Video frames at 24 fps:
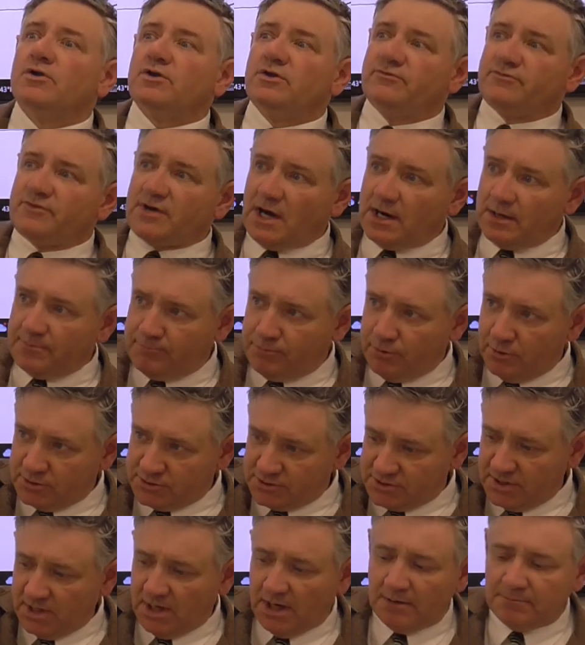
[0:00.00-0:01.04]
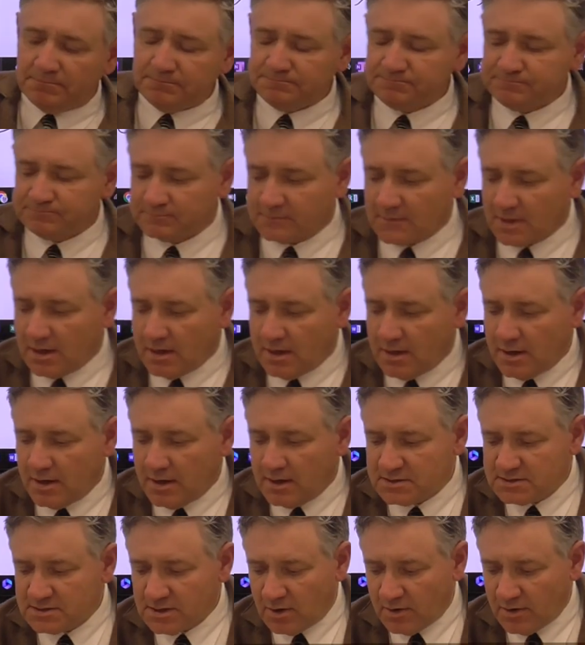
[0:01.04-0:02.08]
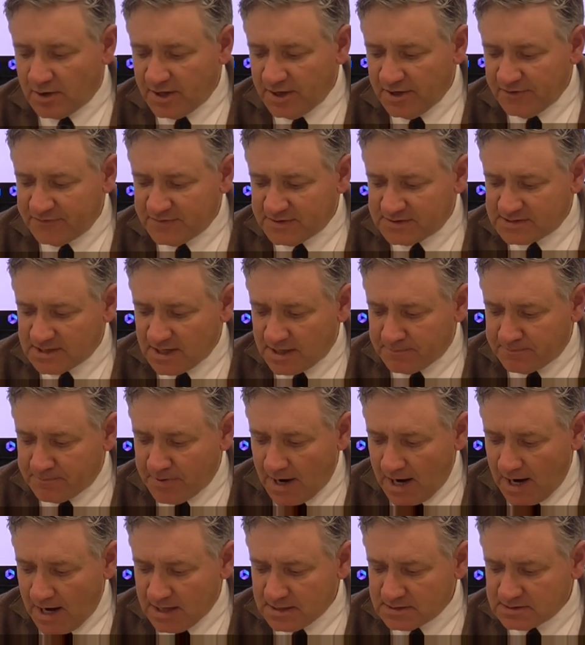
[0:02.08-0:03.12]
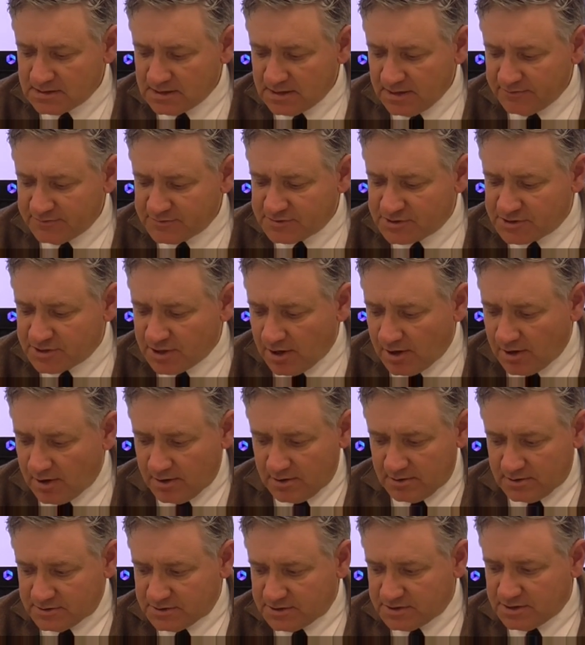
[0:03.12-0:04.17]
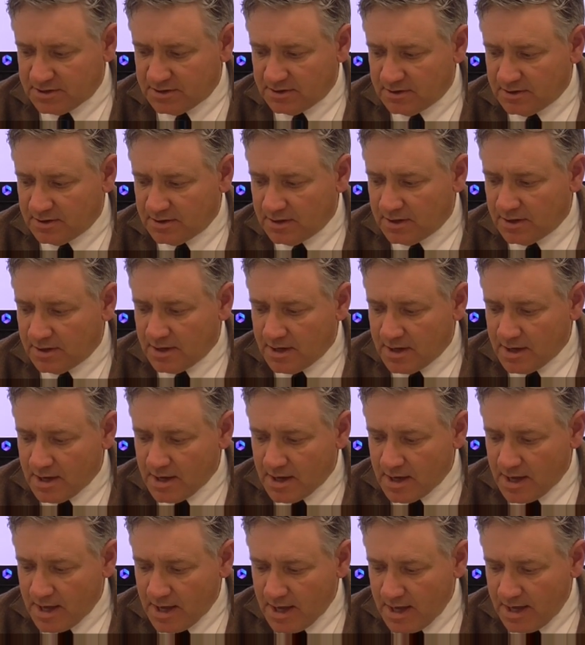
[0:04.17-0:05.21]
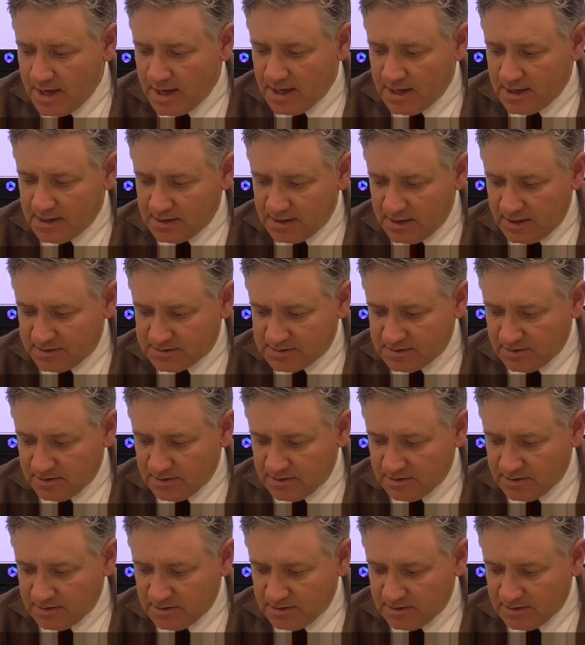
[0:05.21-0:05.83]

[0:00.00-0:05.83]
You've got to push it up. So if it's a positive charge, and